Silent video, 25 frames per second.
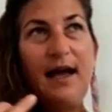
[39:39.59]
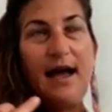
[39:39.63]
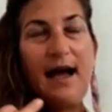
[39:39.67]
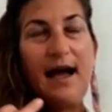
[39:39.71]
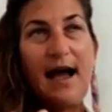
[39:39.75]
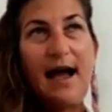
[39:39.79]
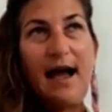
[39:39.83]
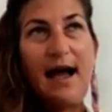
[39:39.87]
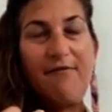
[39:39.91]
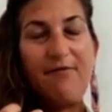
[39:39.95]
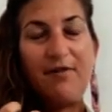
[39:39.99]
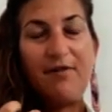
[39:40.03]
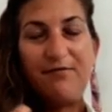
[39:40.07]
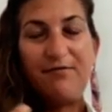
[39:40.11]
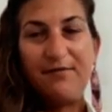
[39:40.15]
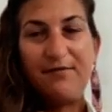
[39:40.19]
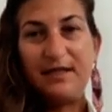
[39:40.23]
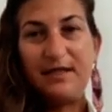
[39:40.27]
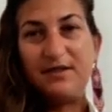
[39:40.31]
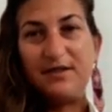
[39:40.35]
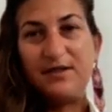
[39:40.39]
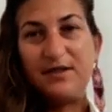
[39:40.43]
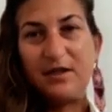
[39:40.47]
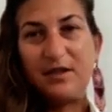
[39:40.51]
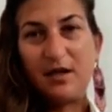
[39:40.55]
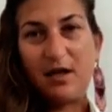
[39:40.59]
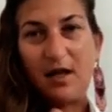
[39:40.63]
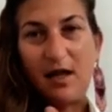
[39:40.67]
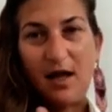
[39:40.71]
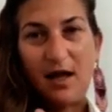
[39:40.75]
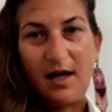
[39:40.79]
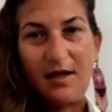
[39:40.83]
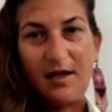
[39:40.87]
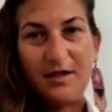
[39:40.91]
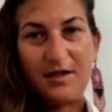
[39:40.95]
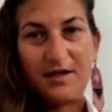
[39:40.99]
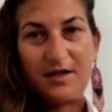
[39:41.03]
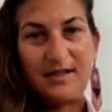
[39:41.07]
have a visceral
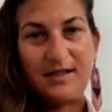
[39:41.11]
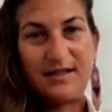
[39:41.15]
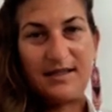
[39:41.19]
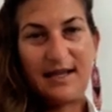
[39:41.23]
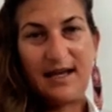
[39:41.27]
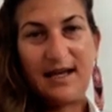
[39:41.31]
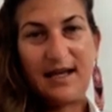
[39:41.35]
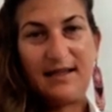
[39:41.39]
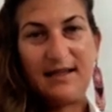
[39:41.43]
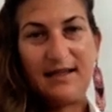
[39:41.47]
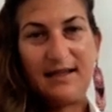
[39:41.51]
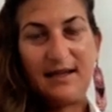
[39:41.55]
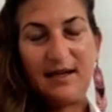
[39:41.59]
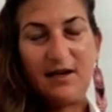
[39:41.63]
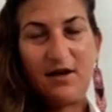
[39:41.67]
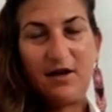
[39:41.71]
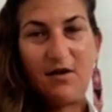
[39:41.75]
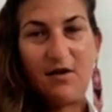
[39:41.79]
understanding